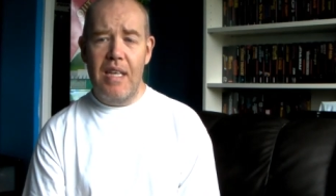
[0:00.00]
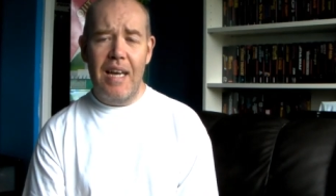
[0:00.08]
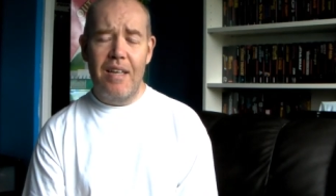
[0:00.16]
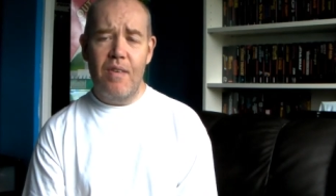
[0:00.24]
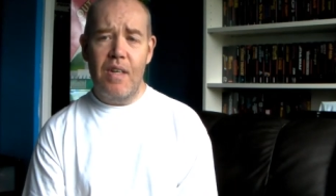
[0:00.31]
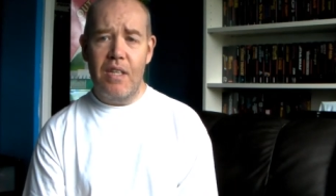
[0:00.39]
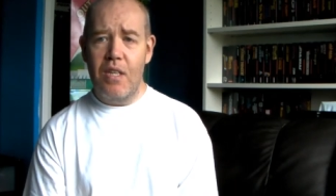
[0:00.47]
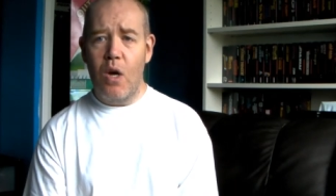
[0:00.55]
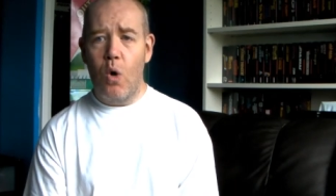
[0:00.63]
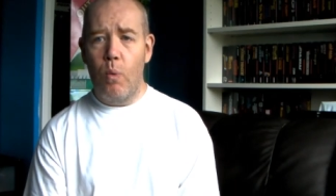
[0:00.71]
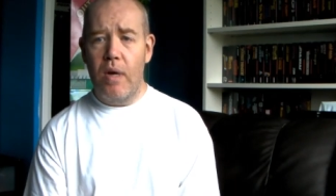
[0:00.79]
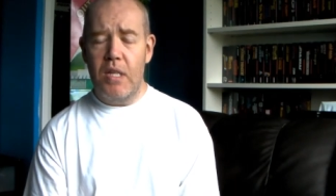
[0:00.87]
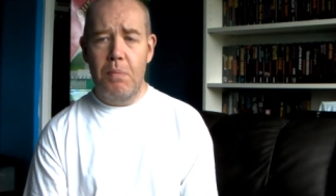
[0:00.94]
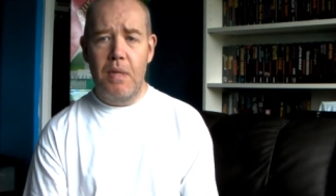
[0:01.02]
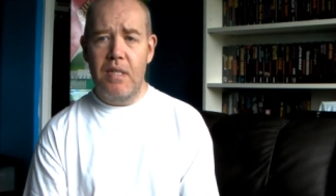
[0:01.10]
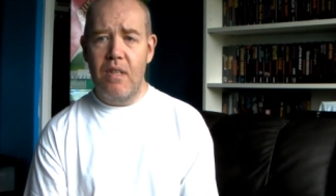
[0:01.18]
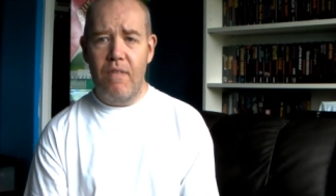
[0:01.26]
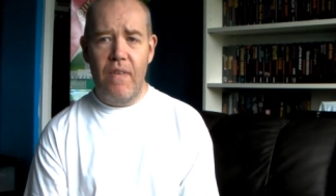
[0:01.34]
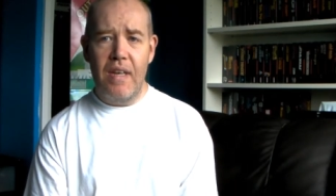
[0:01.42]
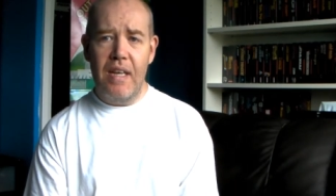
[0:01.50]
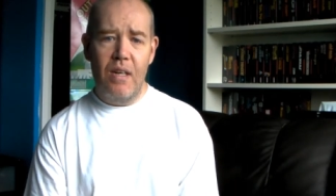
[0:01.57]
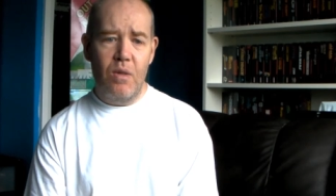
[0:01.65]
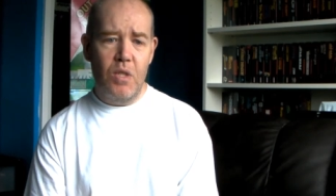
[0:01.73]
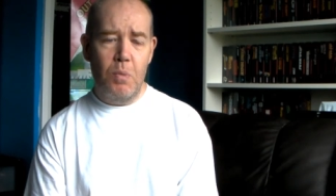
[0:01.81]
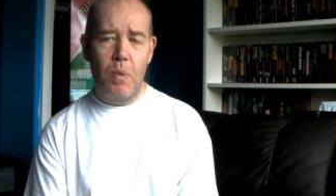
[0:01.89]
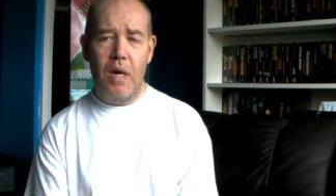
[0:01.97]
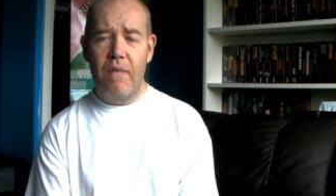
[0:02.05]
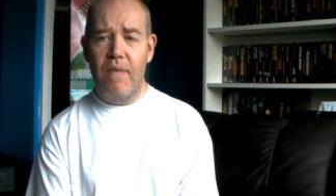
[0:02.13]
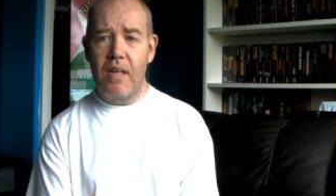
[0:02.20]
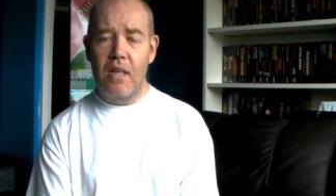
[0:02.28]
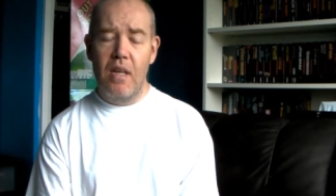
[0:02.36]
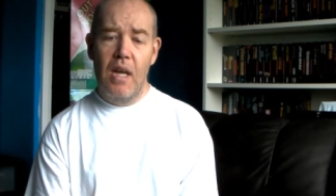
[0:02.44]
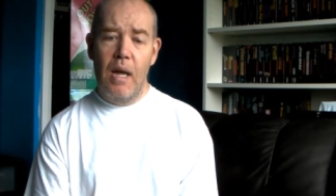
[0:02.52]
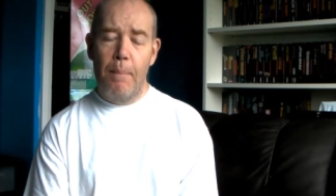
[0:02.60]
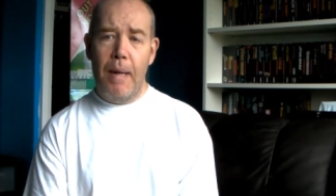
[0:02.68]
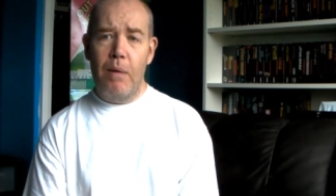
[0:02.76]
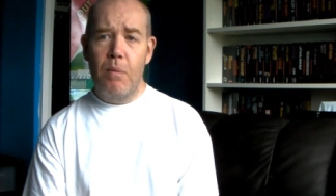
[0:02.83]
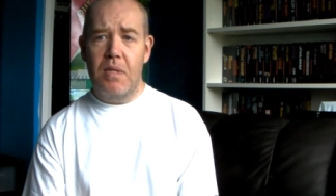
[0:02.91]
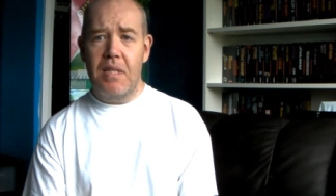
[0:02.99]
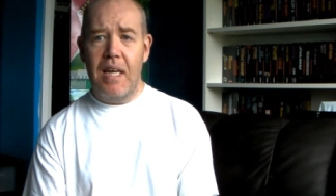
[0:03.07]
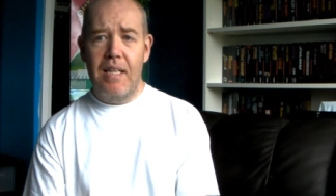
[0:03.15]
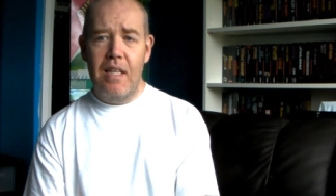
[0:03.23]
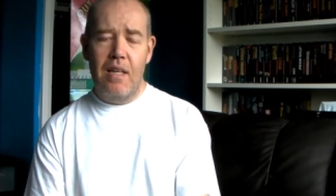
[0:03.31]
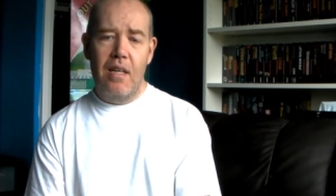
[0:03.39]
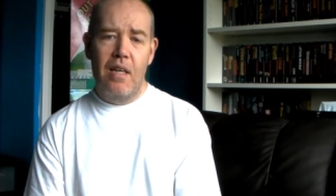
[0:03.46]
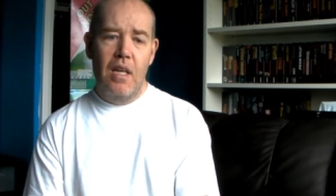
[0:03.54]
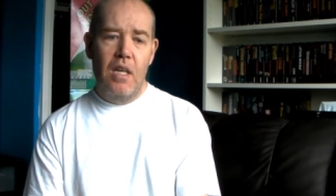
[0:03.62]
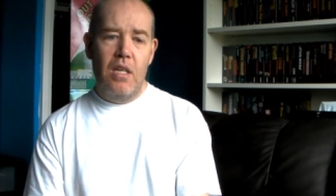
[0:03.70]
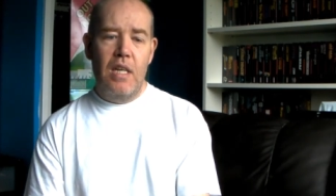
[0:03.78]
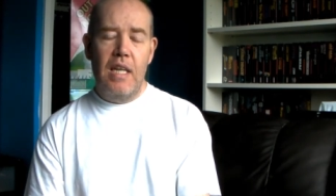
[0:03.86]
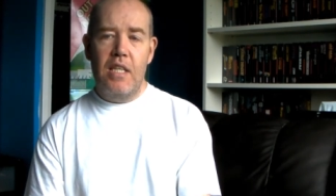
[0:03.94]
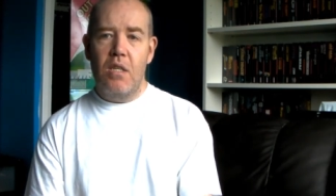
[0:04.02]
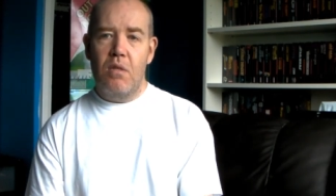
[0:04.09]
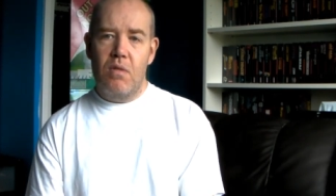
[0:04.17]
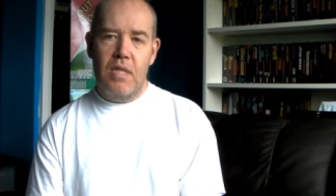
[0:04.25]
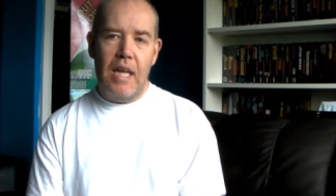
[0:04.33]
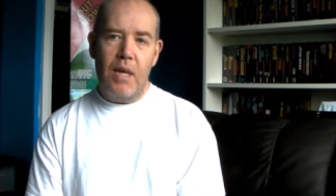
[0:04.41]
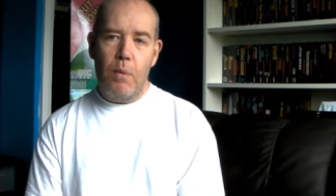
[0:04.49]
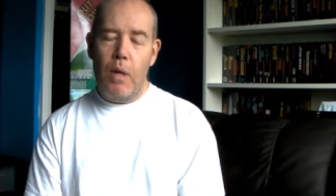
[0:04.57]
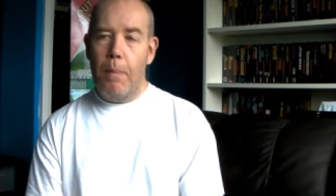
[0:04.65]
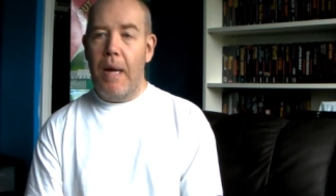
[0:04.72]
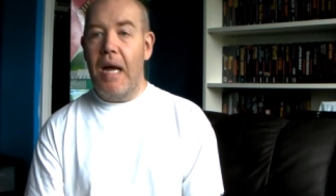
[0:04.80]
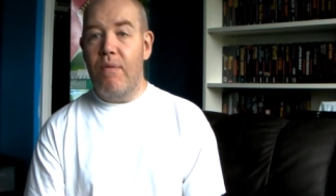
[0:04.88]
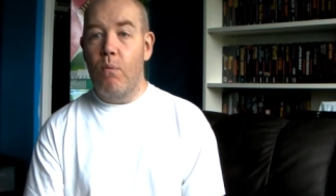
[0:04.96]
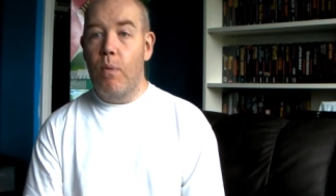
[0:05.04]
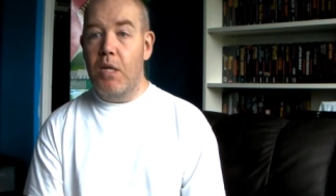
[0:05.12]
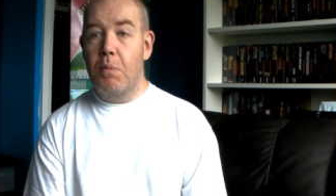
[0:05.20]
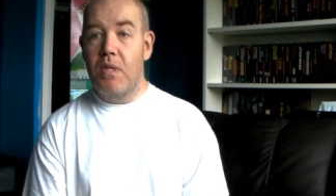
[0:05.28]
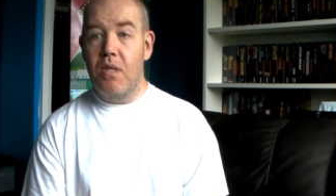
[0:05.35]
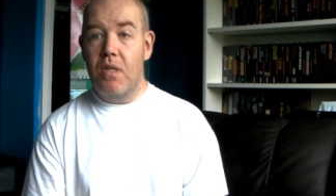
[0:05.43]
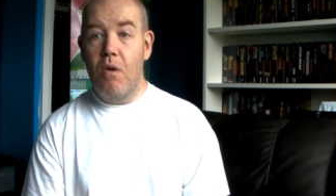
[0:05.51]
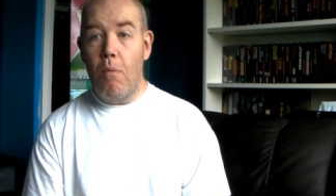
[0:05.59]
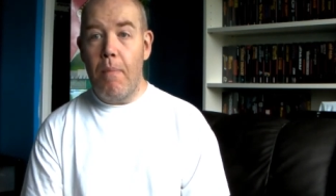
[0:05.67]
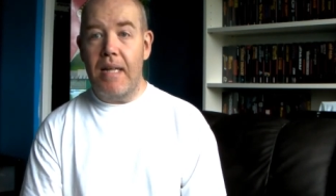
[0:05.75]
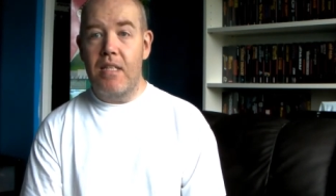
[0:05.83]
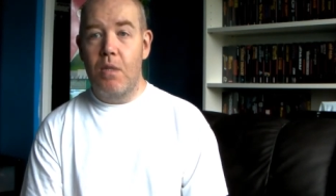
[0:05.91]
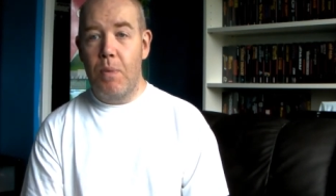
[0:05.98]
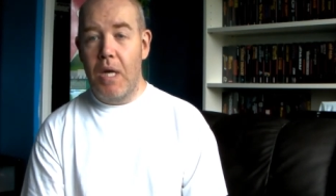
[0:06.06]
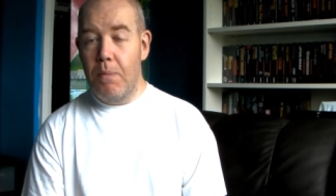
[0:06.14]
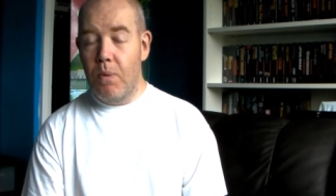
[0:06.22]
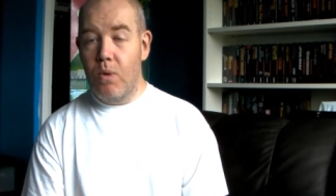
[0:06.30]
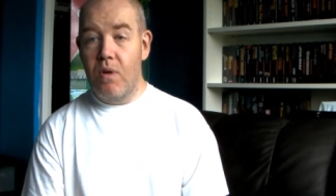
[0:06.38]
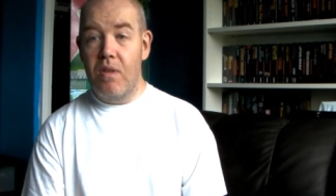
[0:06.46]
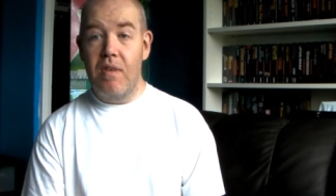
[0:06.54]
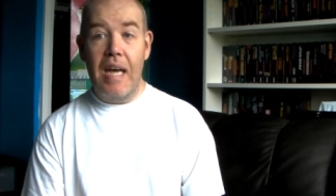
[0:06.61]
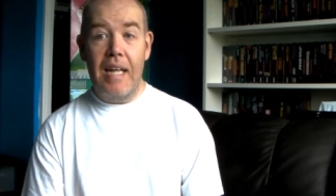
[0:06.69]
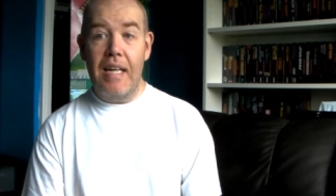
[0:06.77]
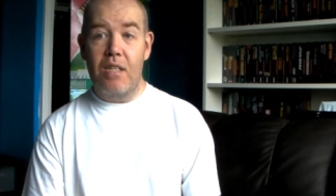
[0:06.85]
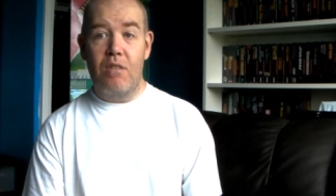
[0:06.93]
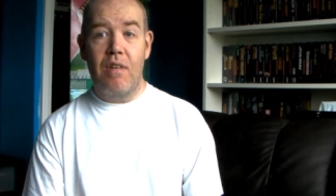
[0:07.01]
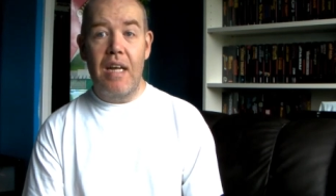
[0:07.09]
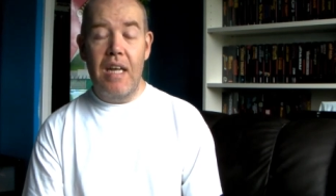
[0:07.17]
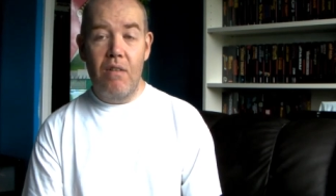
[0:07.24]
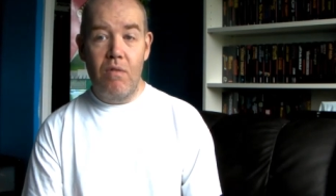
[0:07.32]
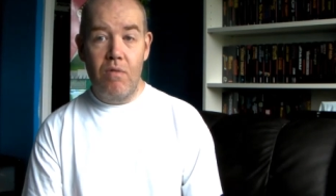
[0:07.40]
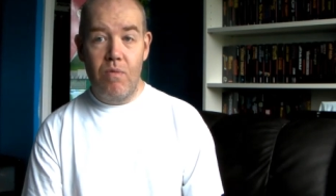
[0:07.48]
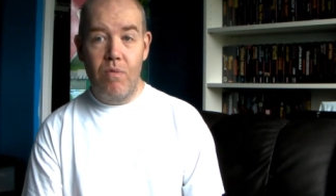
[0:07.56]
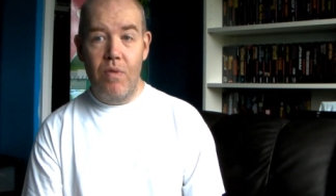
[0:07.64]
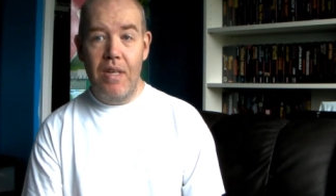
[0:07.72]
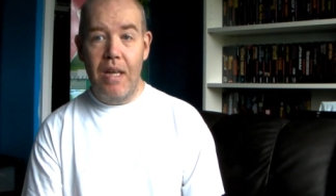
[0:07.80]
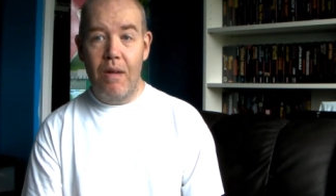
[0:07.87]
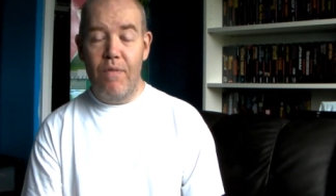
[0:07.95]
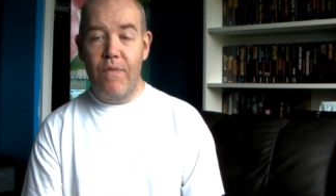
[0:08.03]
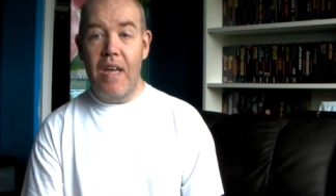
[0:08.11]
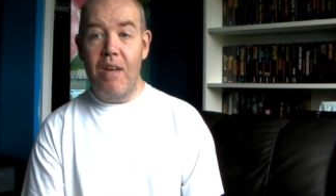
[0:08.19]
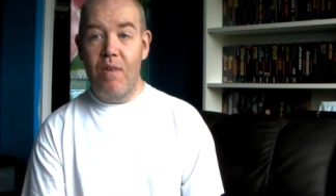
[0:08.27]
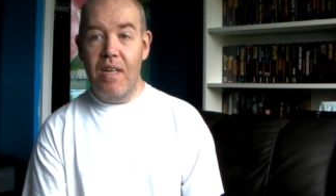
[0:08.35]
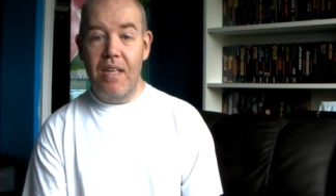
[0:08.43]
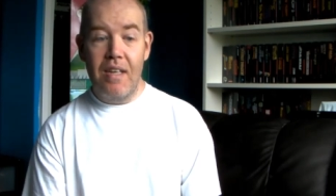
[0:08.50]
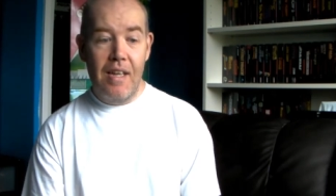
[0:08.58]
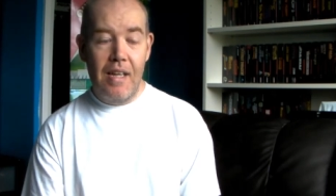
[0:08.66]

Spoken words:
Yeah, you've got this whole Westminster thing and all this, but I think Ben was saying that you need to take away the power from Westminster and give it back to the people. Yeah, that's great in, you know, theory.